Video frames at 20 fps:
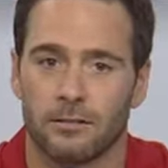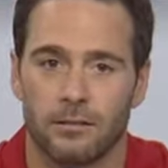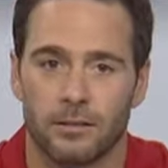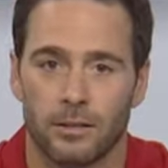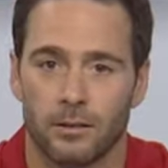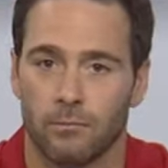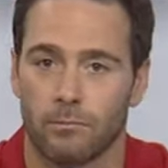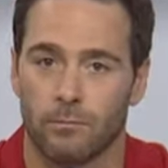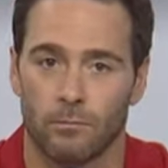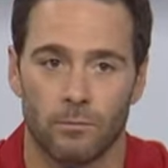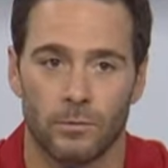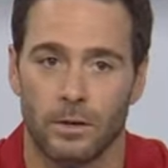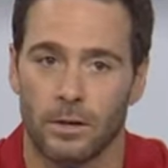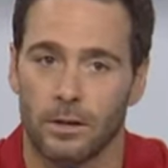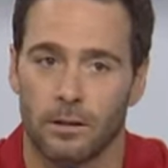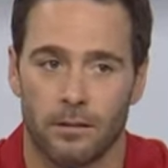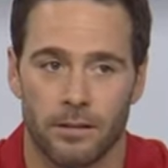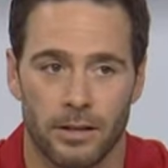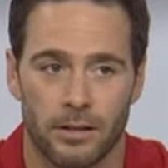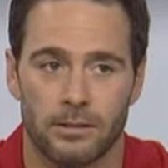you know
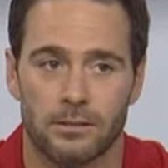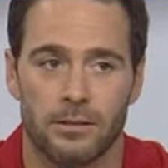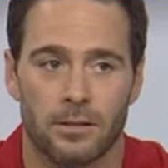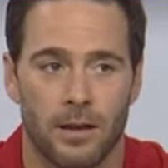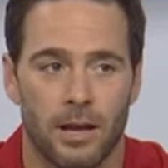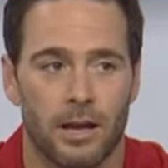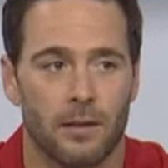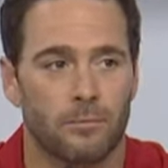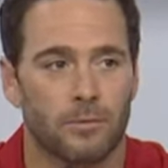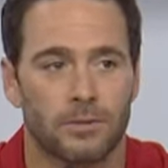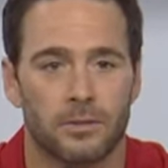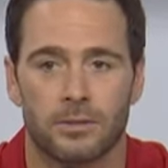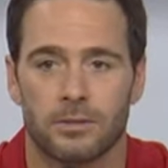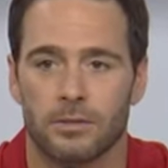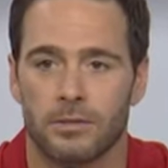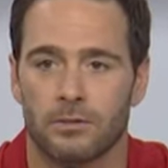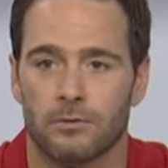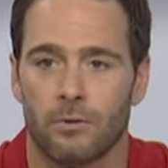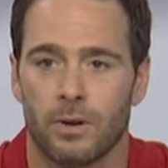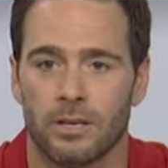things can happen. This
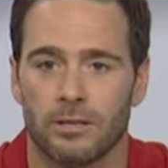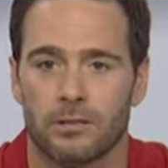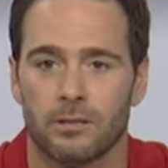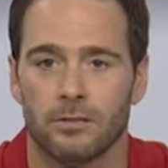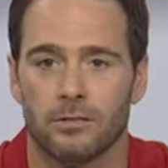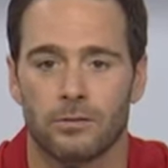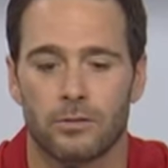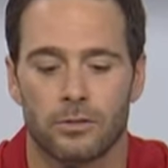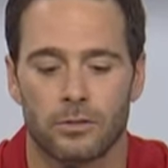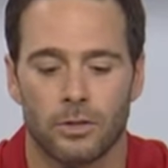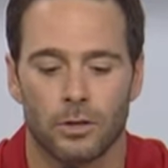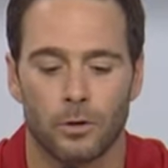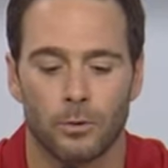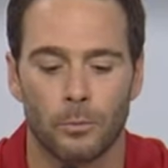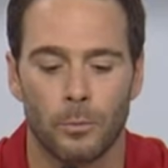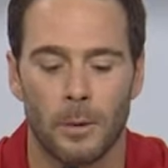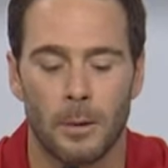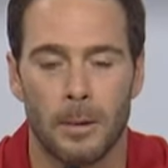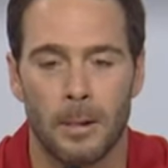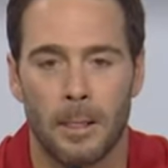is racing, so
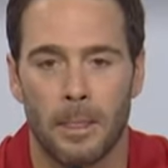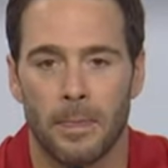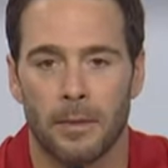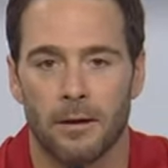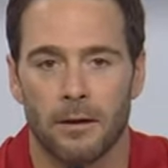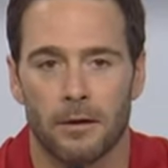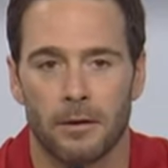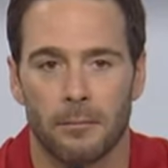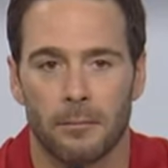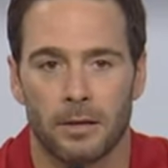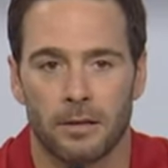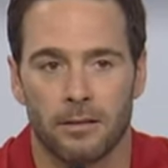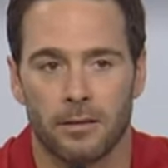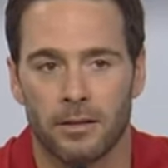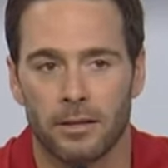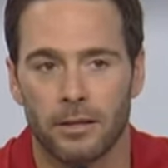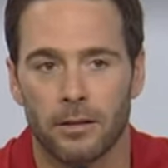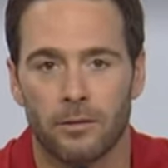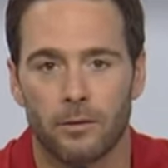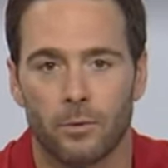um, I
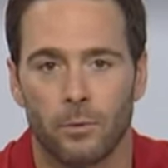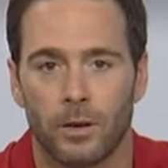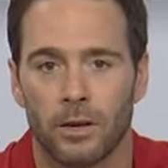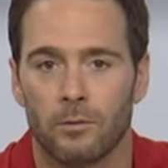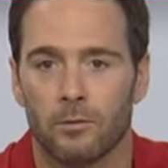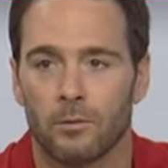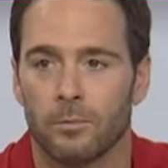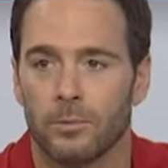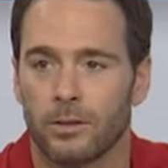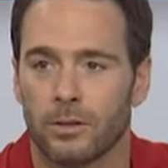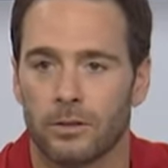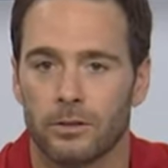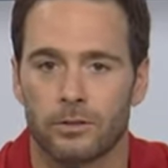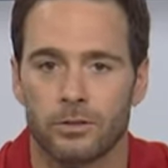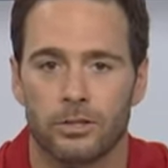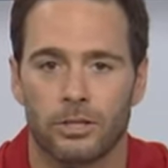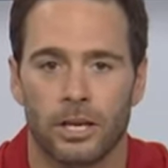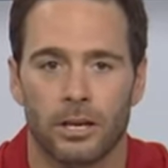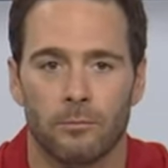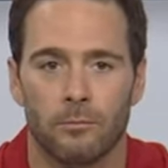think either way we'll be in good
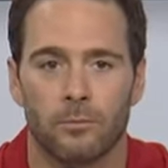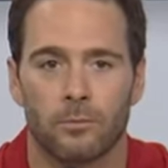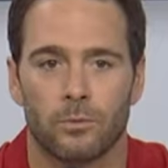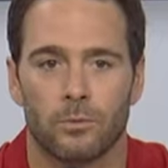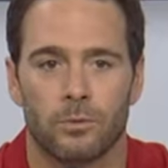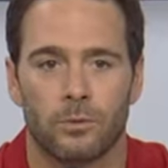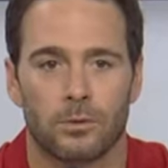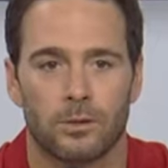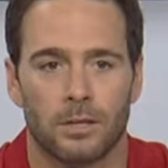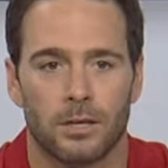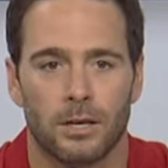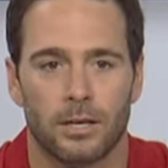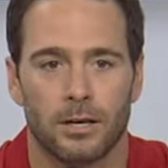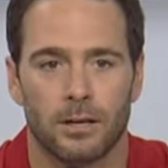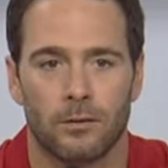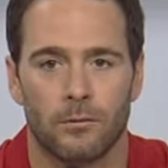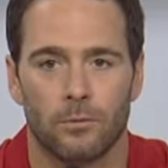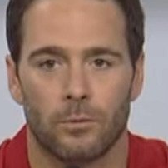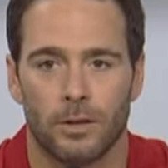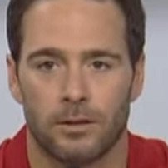shape. We'll
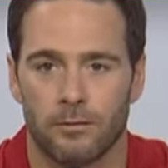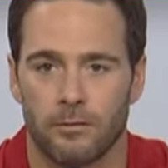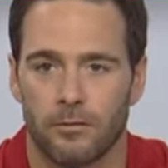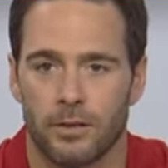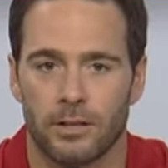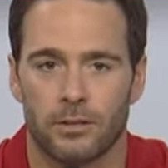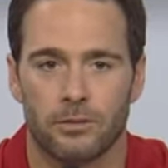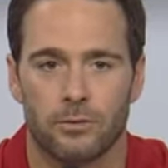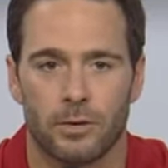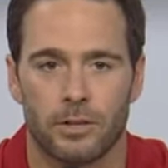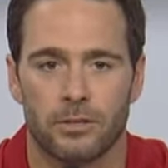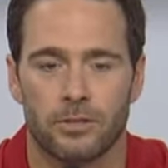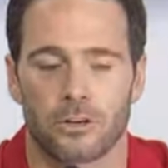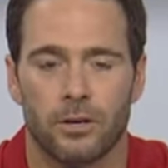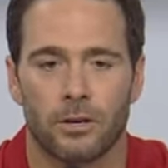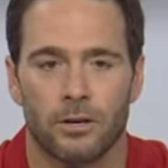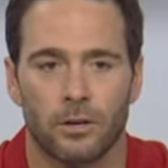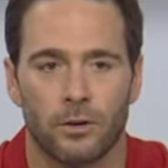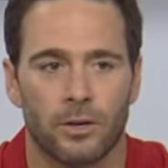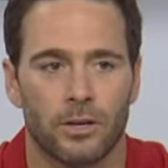uh, we'll have a fast race
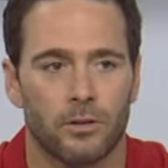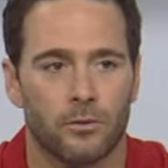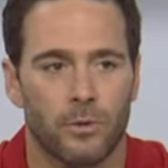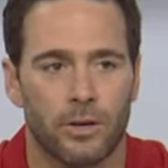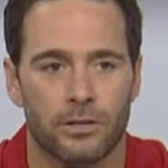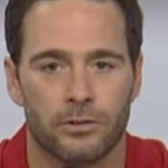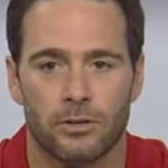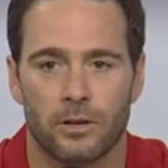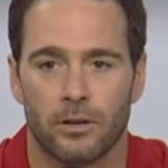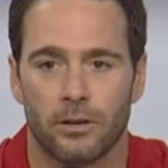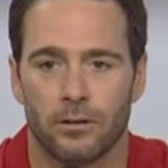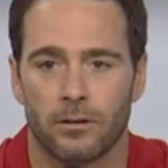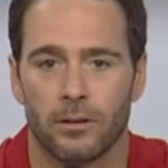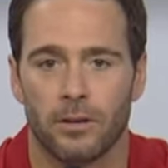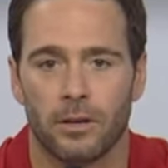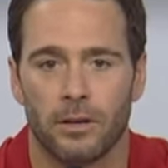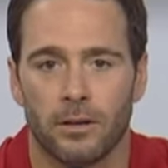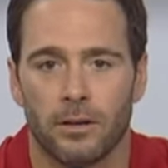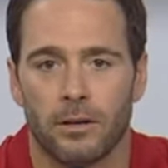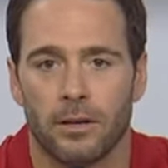car and go out and race hard,
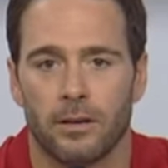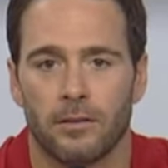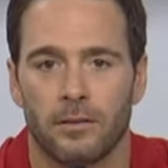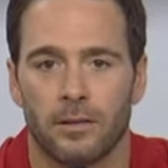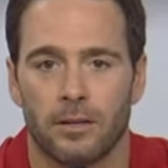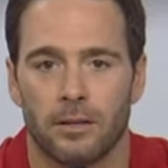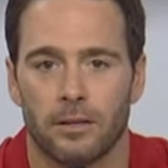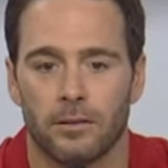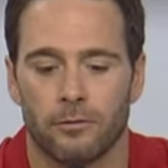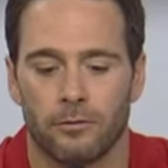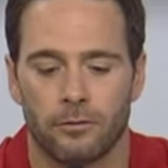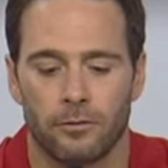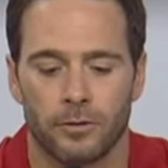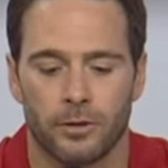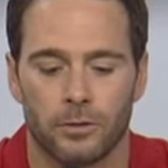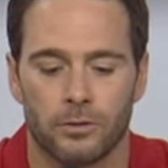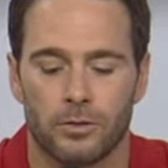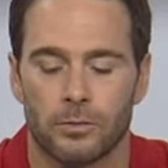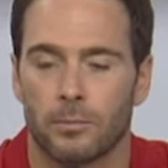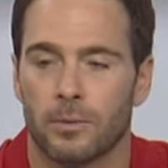and then if you
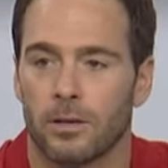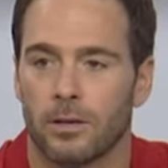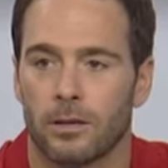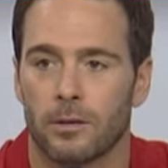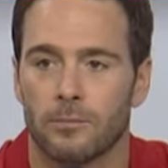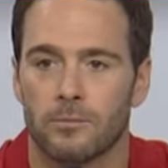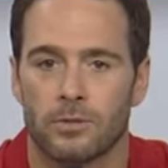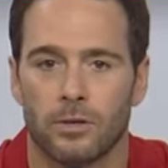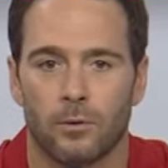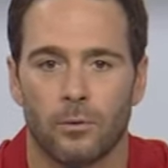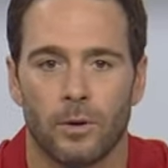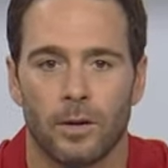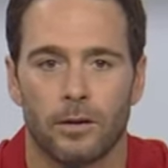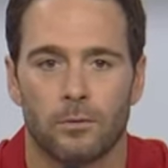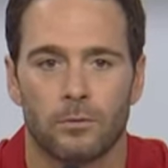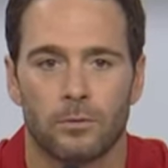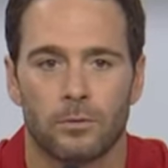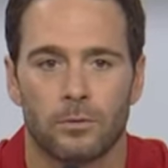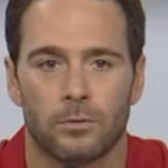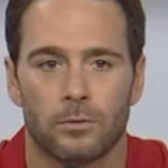know some luck comes our way,
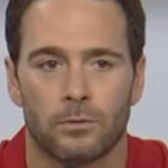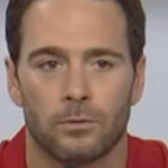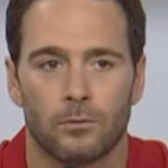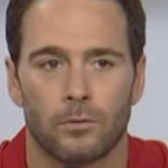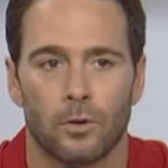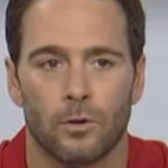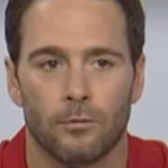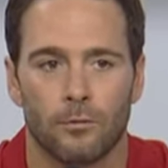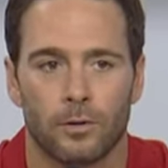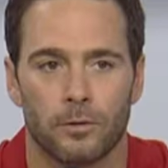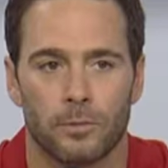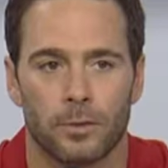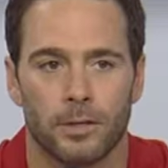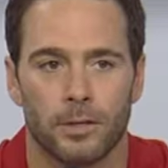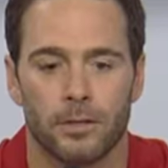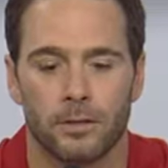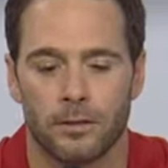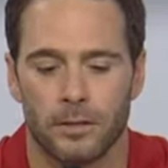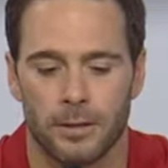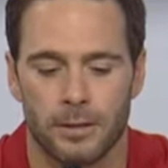we'll hopefully
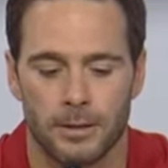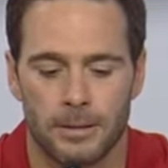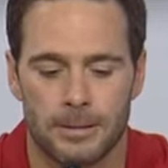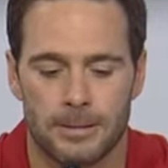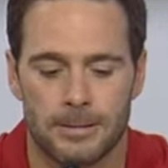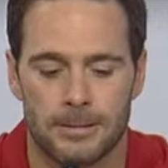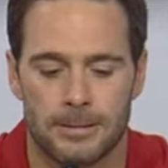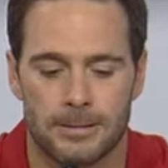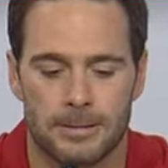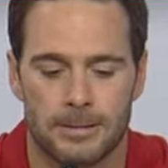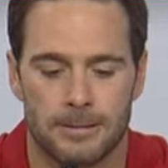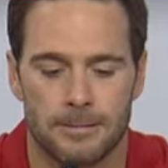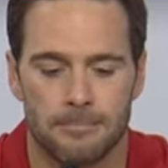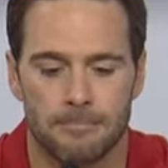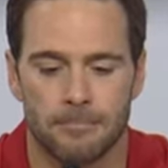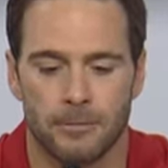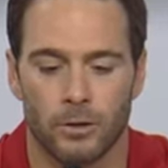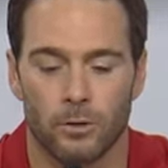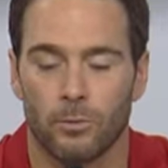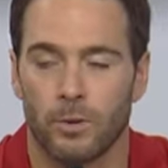be um,
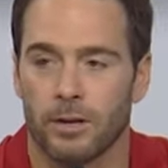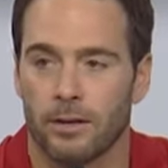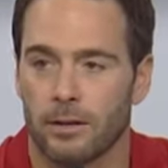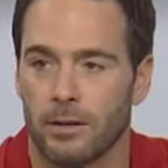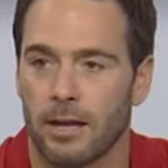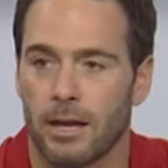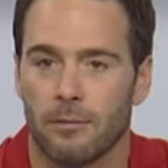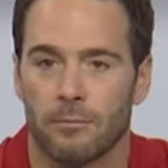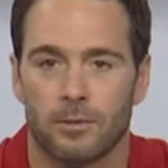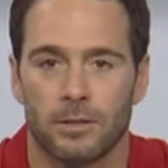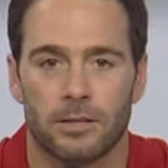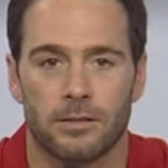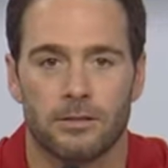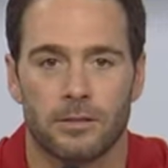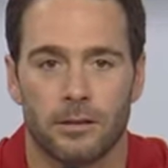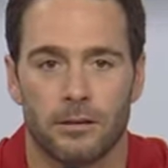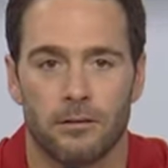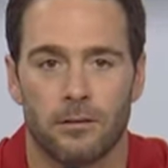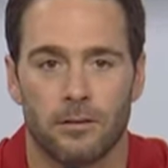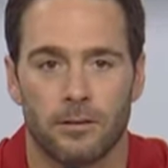you know ready to capitalize
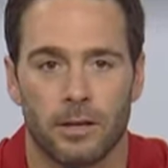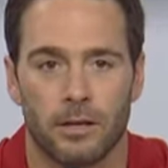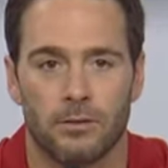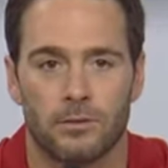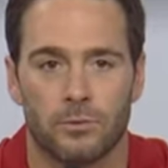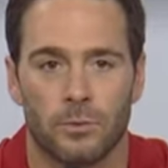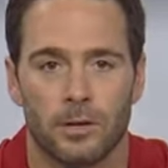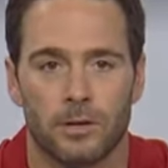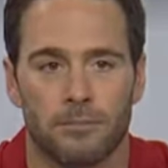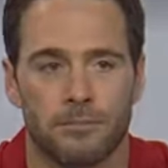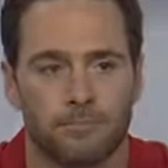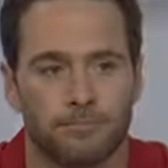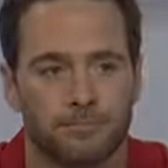on that as well.